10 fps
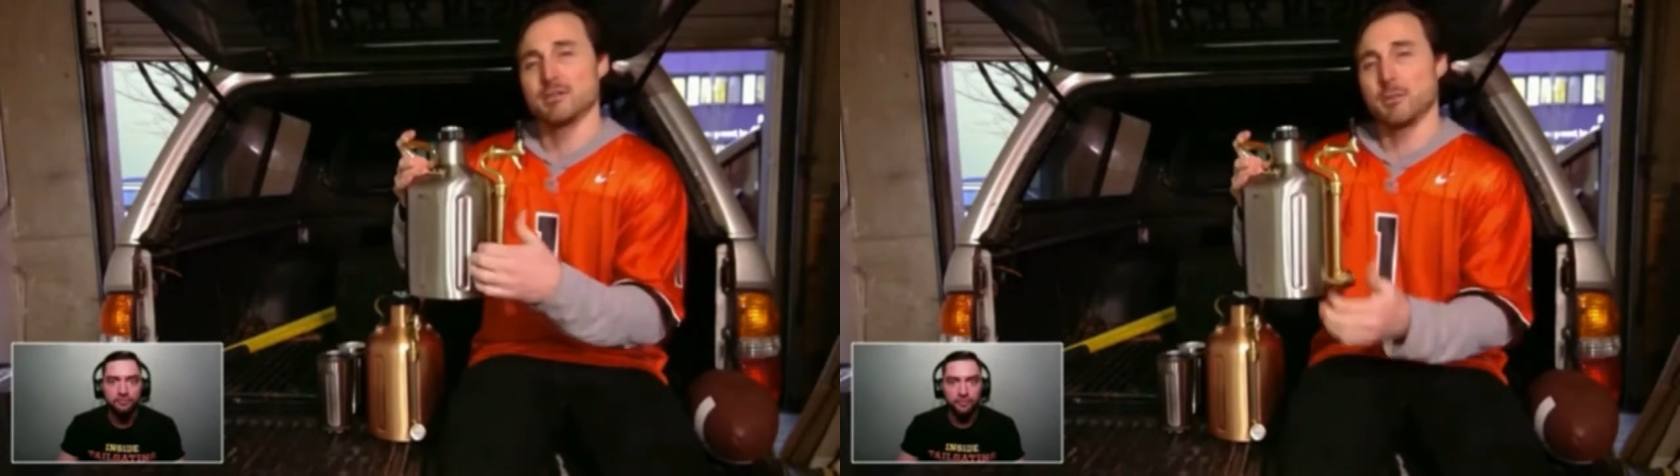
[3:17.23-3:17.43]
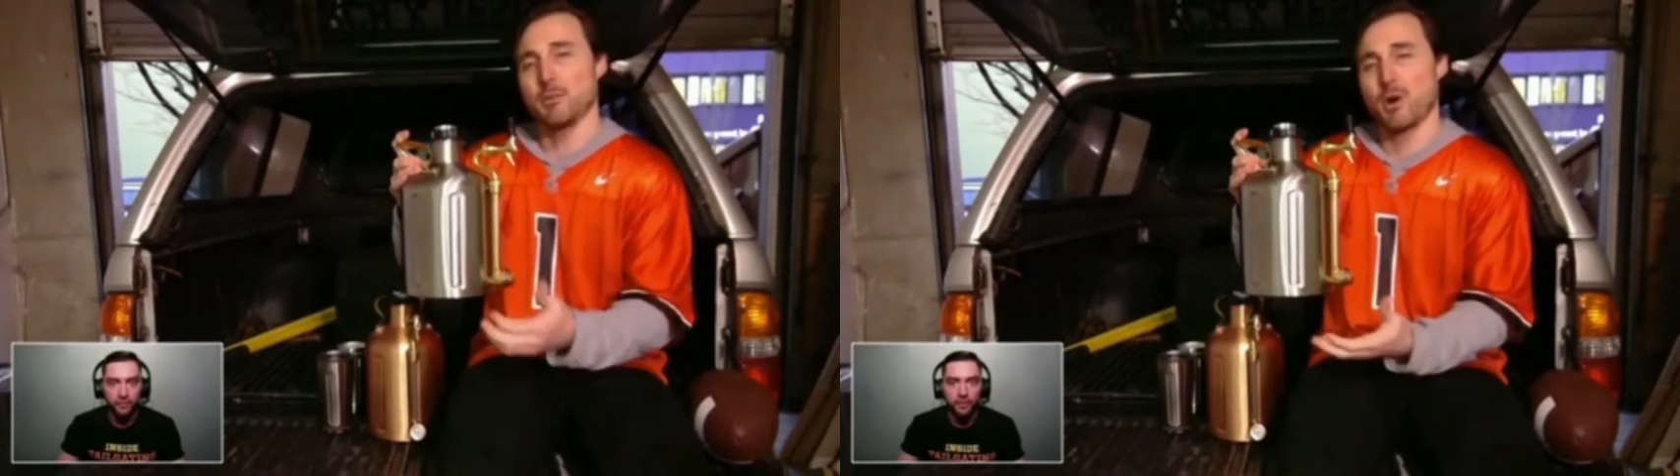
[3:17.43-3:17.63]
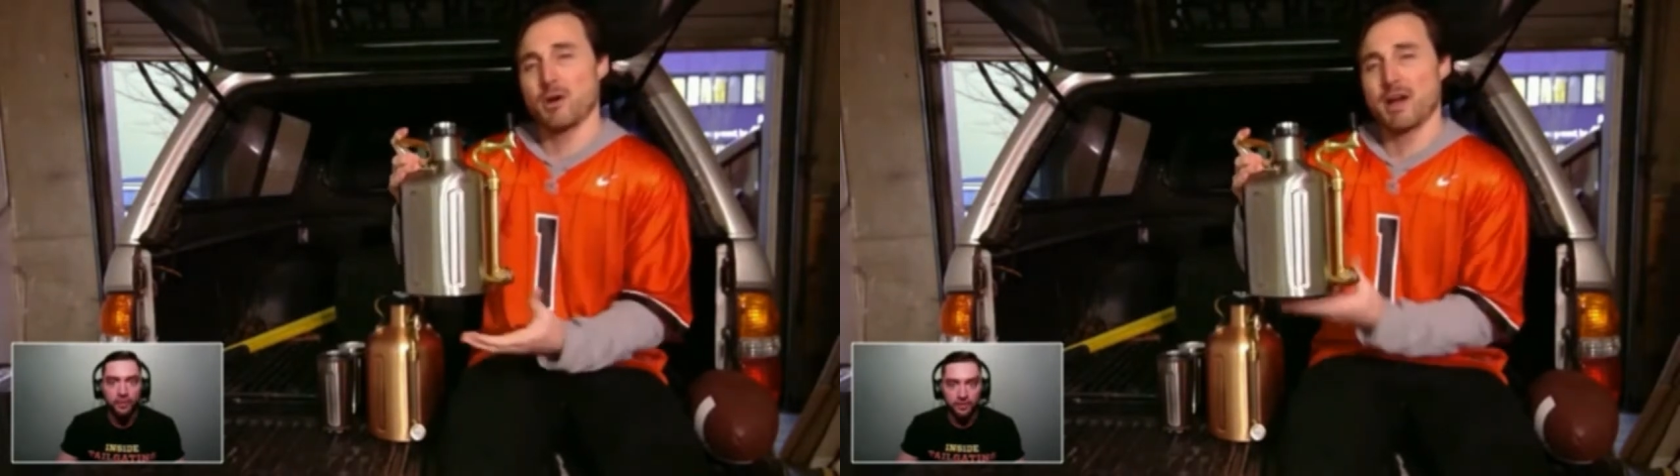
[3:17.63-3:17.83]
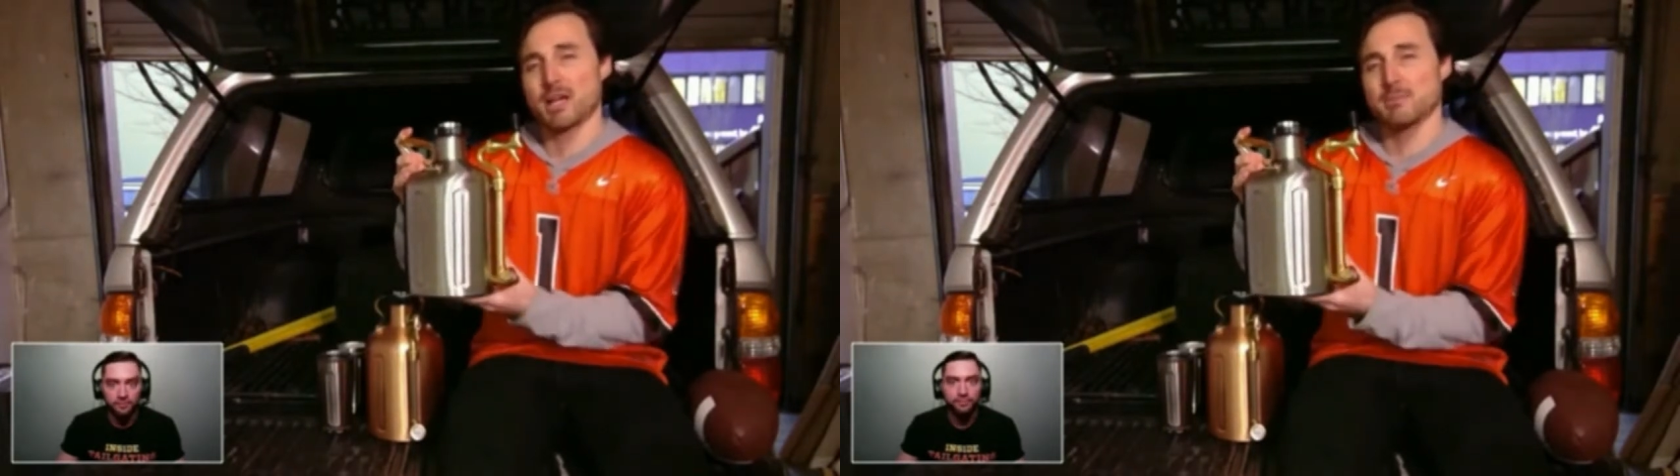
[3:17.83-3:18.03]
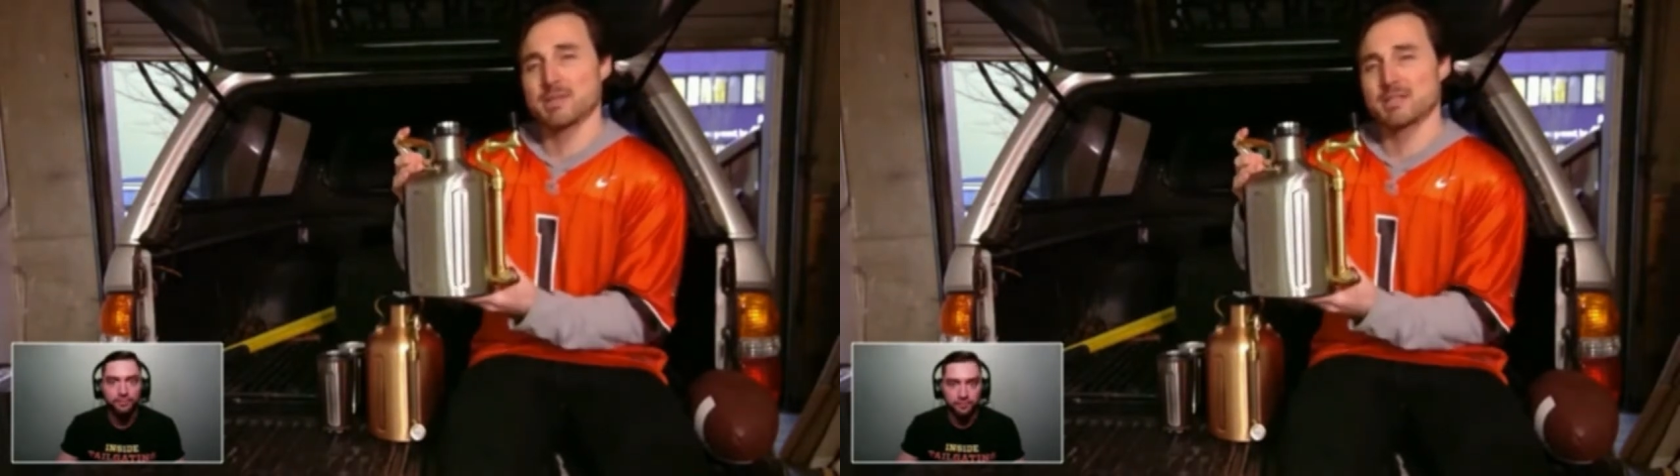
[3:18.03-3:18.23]
double wall
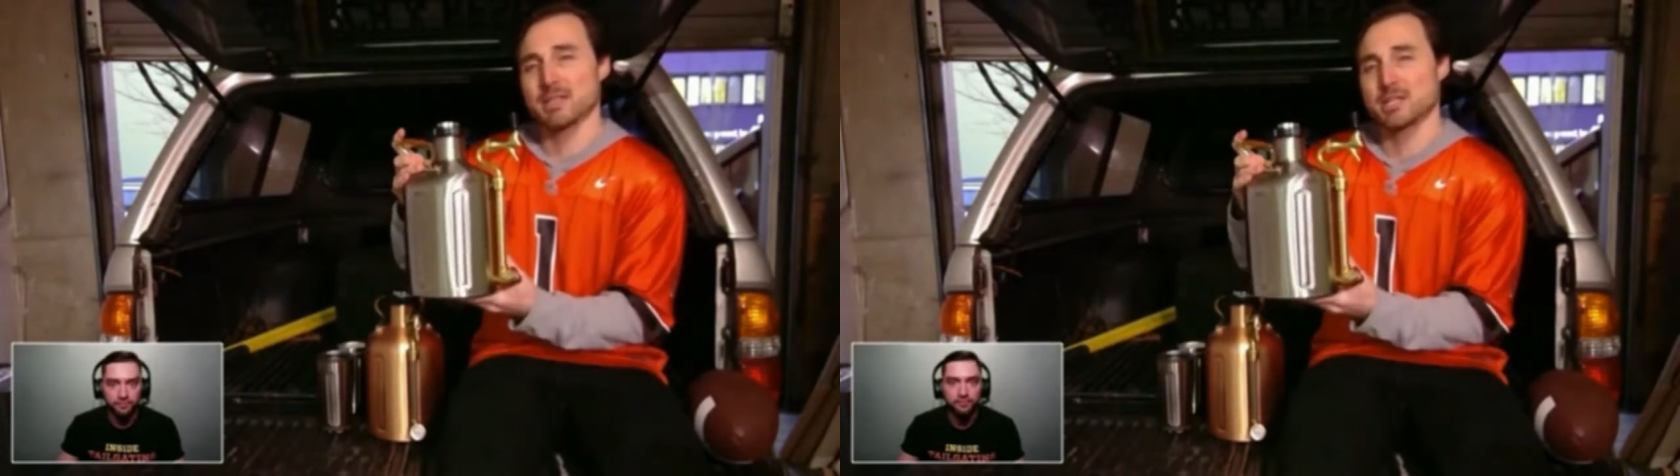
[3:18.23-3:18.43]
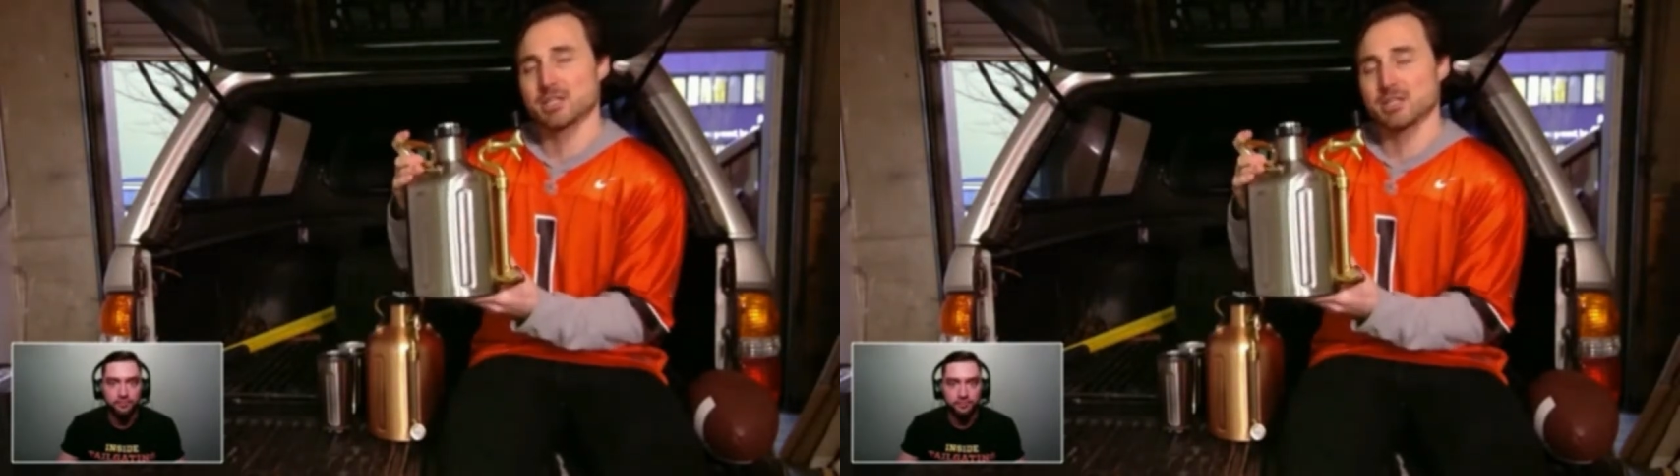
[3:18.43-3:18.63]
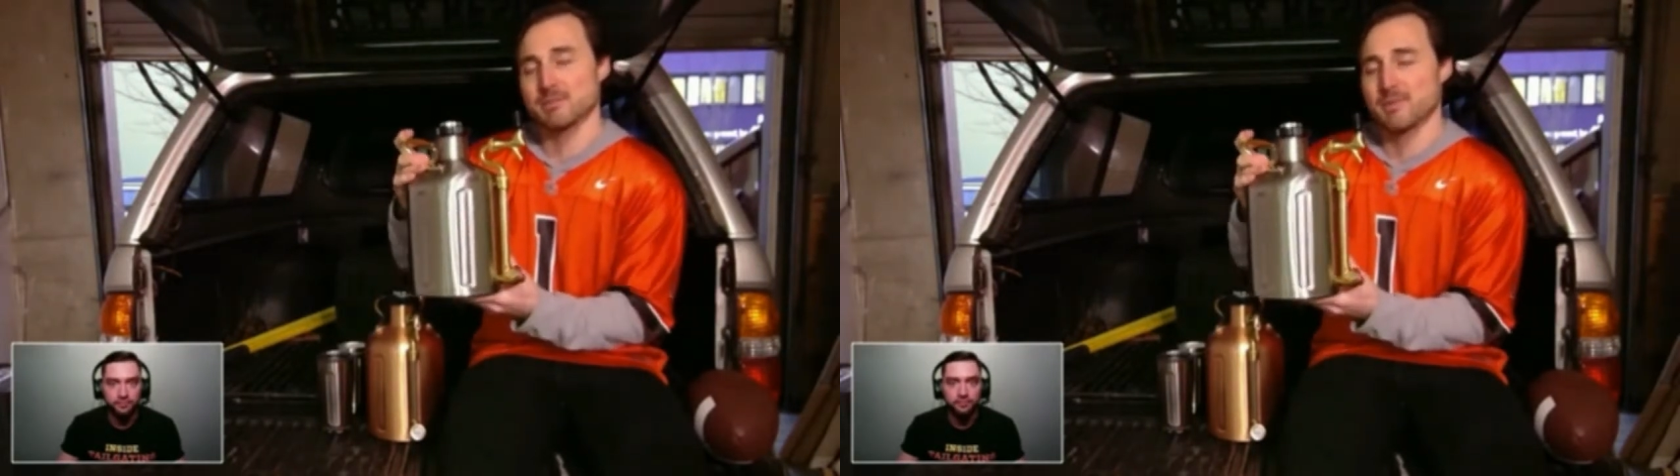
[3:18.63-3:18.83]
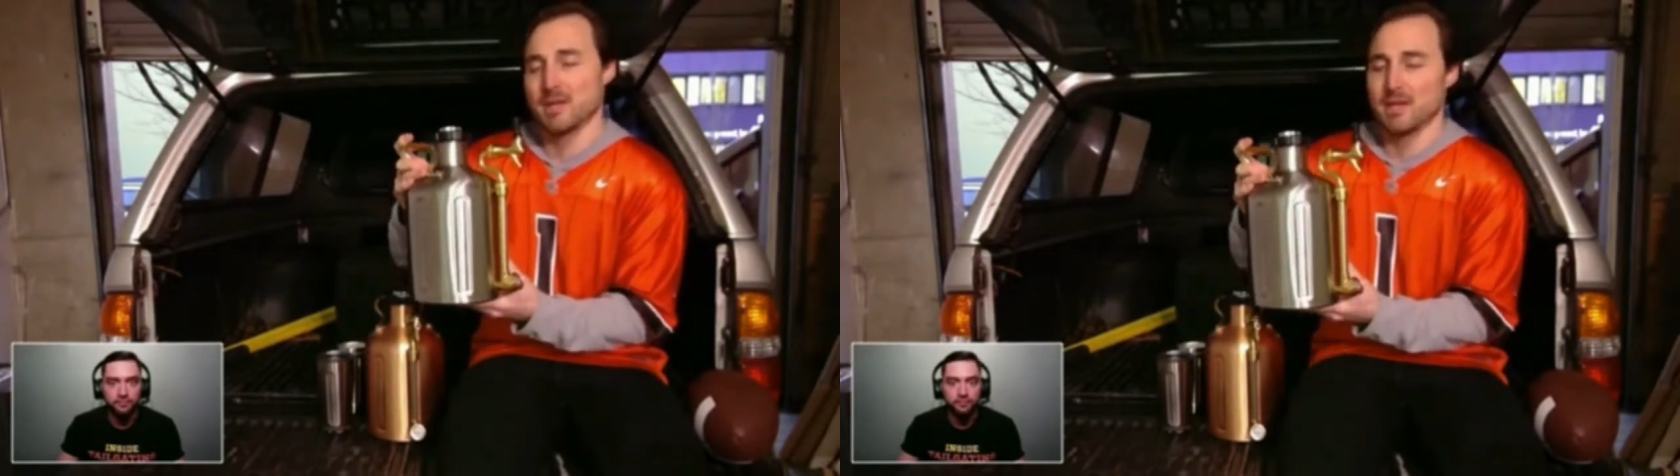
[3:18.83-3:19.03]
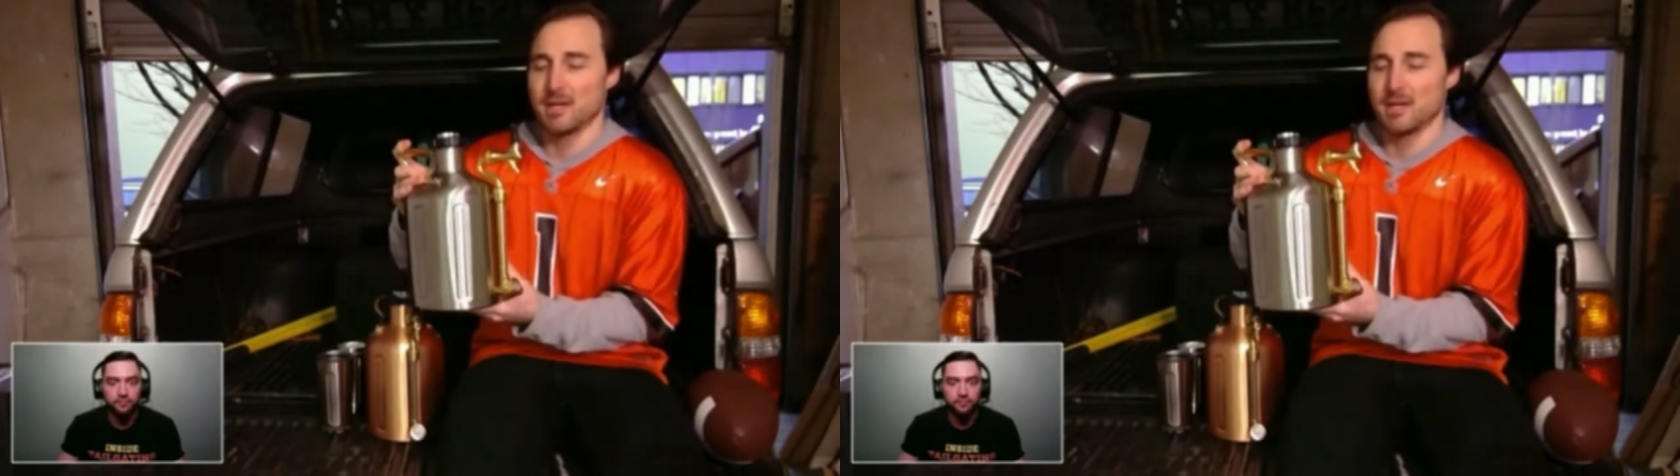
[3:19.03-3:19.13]
vacuum insulation.